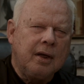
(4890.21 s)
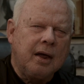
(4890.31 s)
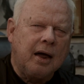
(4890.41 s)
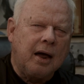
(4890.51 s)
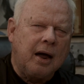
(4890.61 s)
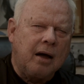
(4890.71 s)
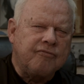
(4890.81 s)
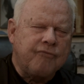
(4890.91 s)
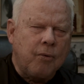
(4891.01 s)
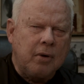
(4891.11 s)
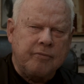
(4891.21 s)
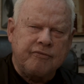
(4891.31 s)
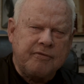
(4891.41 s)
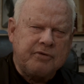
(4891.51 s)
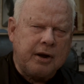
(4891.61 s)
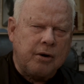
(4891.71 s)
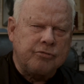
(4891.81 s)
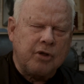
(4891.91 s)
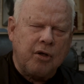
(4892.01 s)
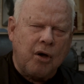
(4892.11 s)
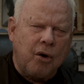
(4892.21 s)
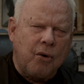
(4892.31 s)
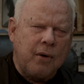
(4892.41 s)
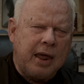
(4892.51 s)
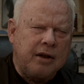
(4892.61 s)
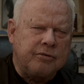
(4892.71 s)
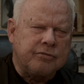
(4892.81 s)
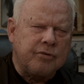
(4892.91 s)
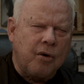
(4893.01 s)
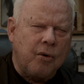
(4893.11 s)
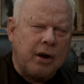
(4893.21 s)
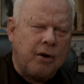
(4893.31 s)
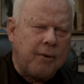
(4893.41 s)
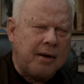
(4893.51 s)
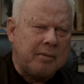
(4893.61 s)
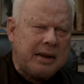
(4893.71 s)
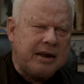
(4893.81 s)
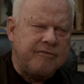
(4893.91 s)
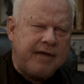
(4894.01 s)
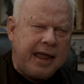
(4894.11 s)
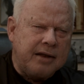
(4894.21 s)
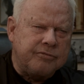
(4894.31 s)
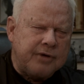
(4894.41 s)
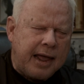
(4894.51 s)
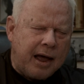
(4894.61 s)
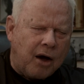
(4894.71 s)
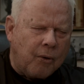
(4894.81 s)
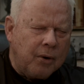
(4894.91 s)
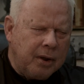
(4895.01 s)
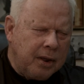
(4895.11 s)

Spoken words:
50 years ago, and it's so incredibly advanced now